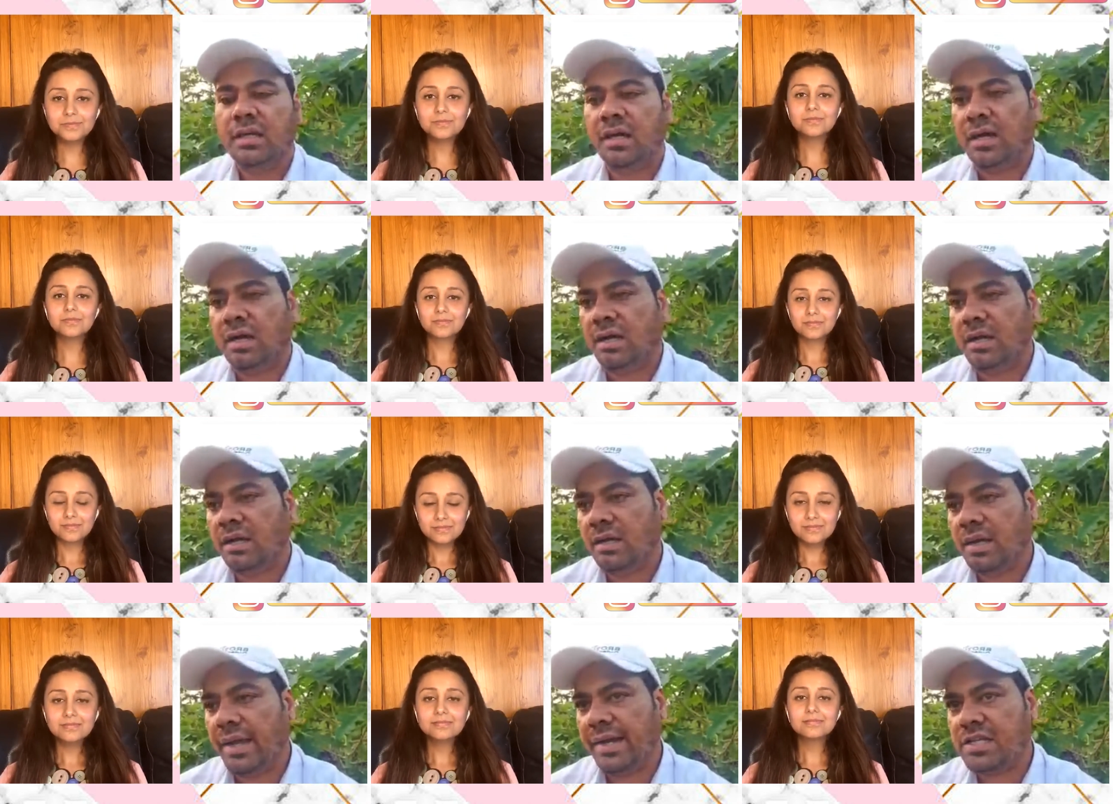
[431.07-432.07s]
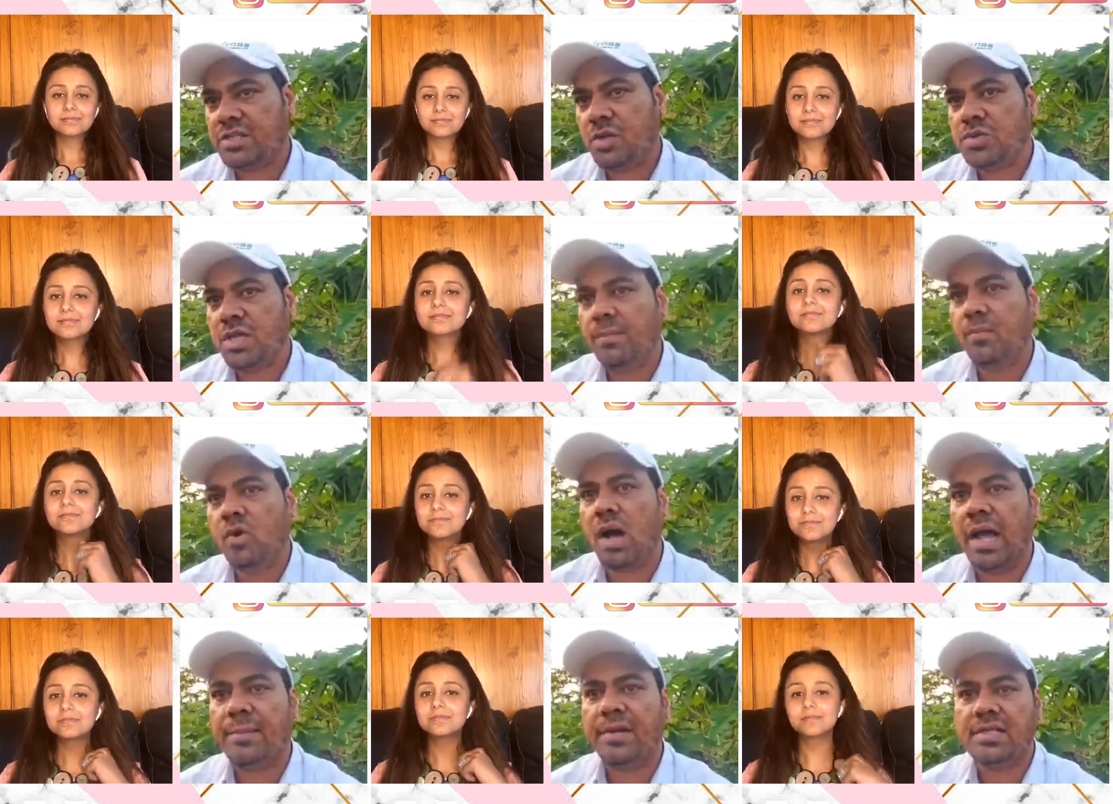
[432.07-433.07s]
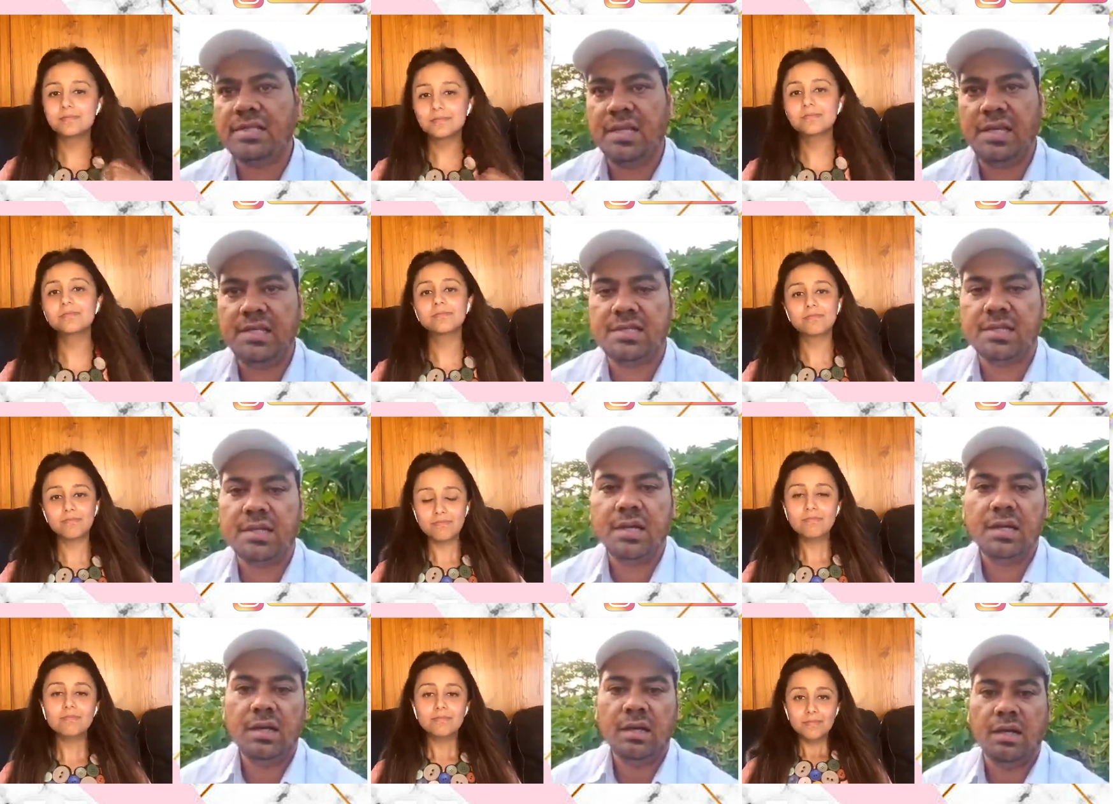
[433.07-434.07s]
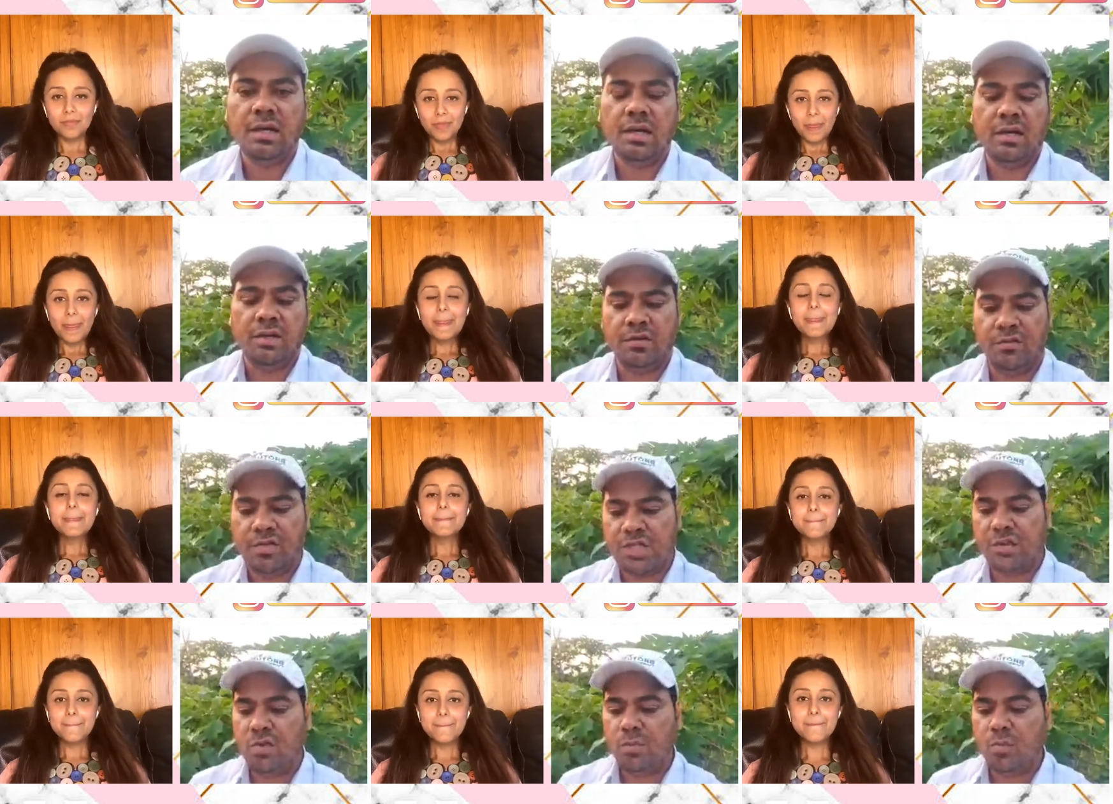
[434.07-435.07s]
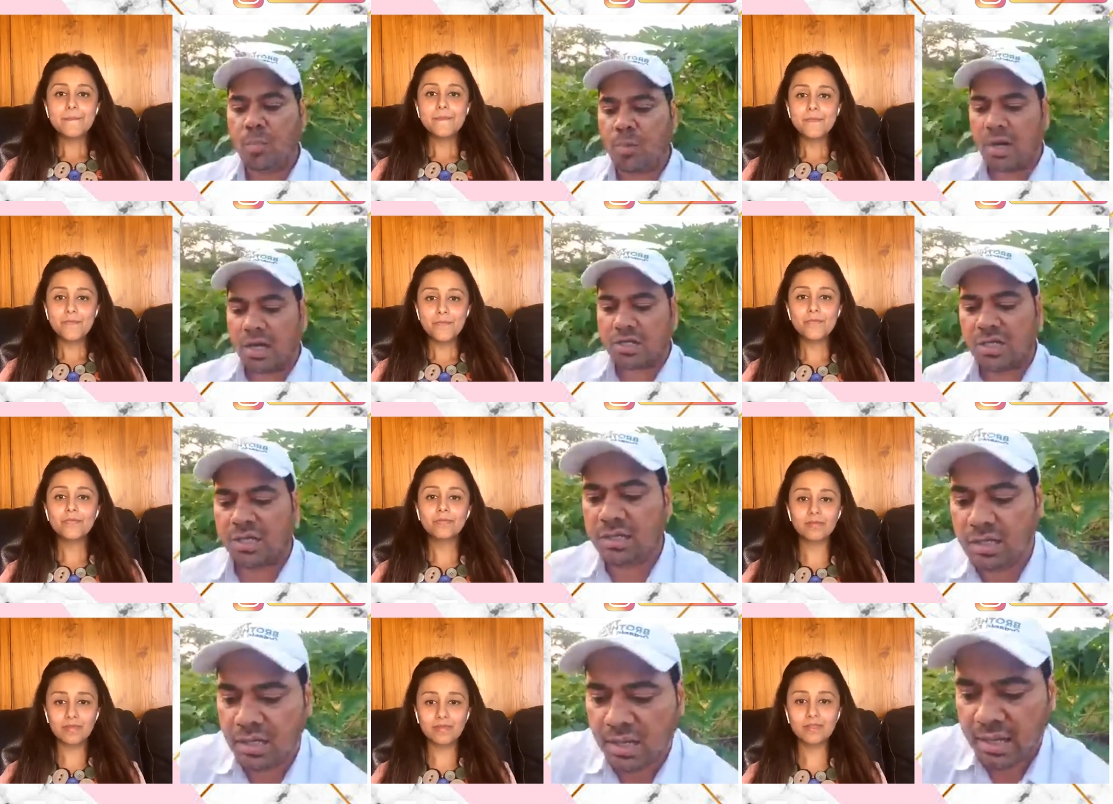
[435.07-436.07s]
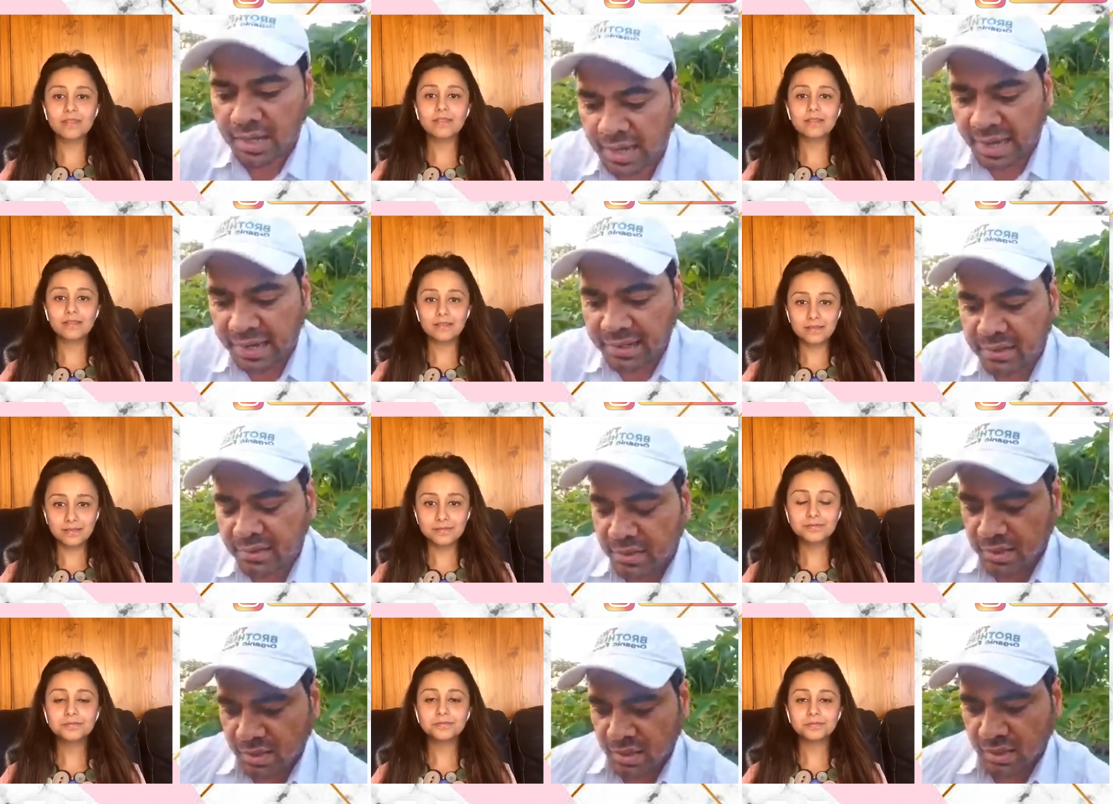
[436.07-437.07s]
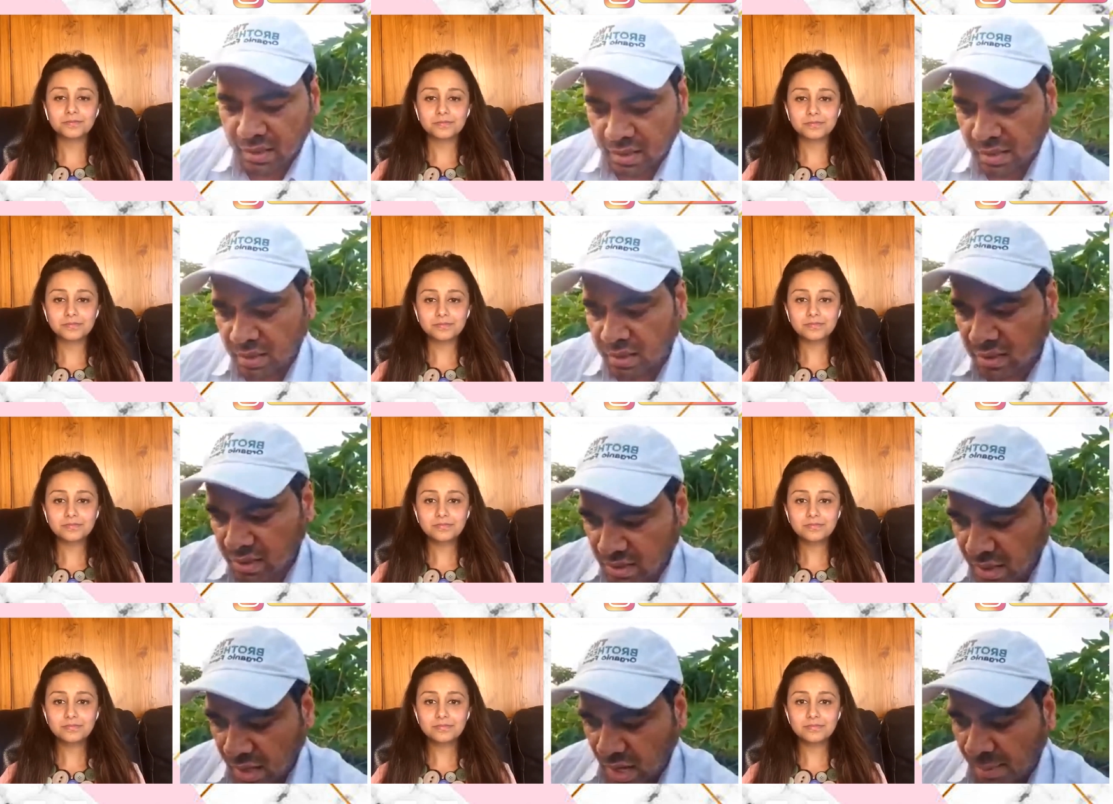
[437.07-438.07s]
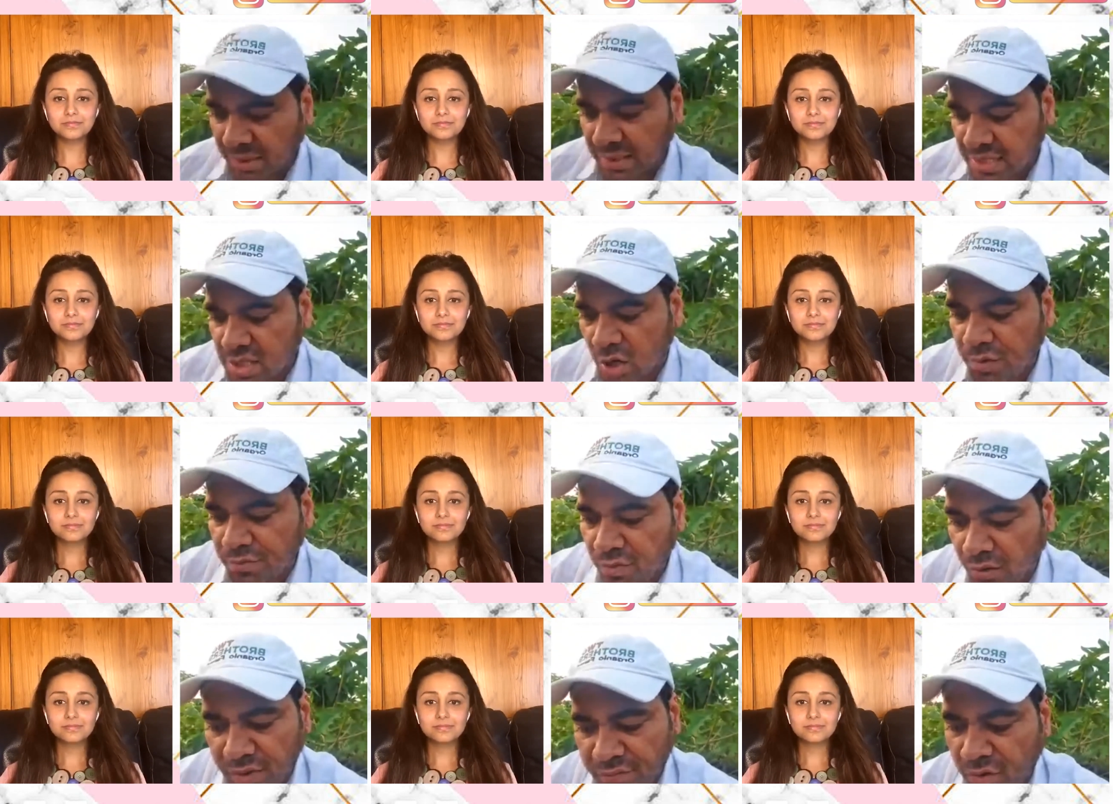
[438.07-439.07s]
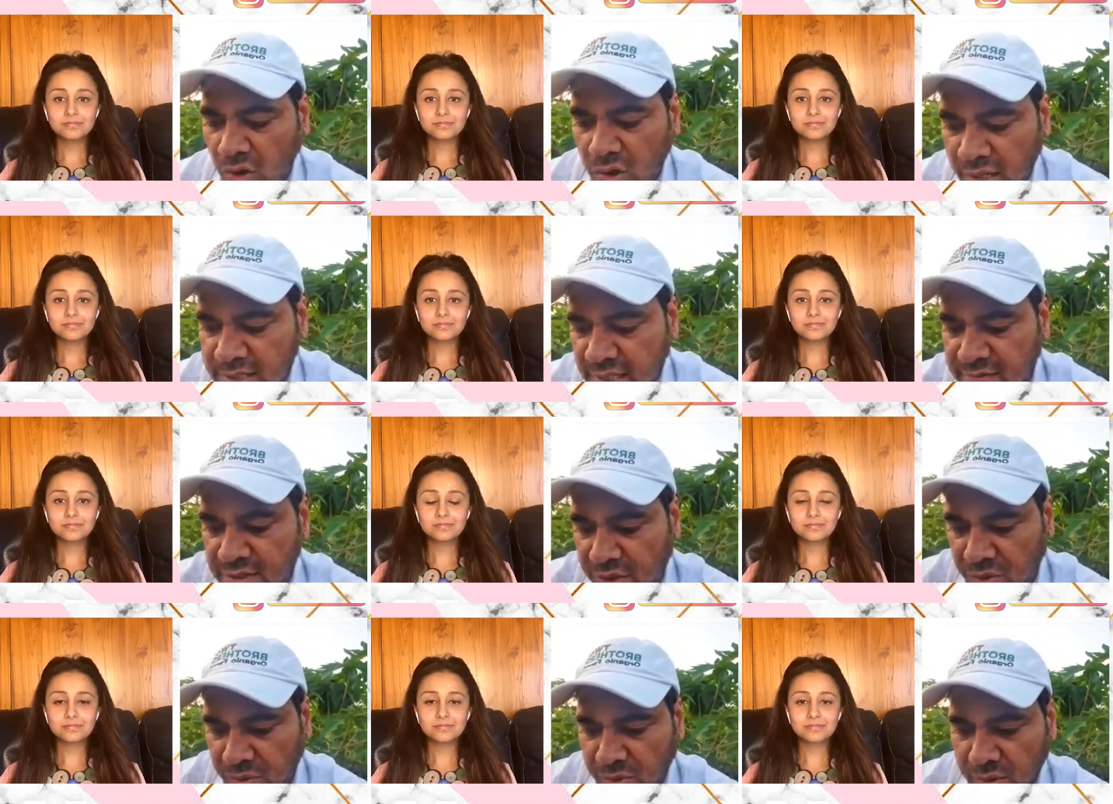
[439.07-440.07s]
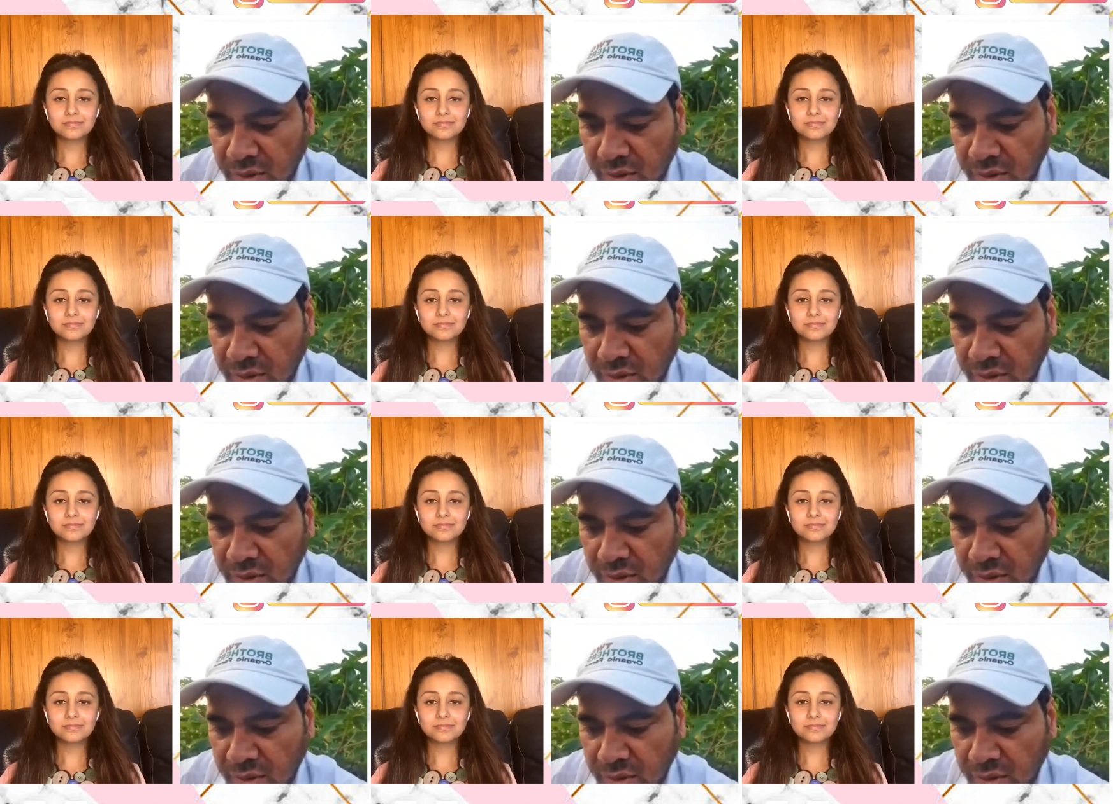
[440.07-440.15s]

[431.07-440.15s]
Speaker 1: Uh, it is using more hybrid seeds, uh, which give you more production. And uh, I mean that's how we've we've all got ourselves into.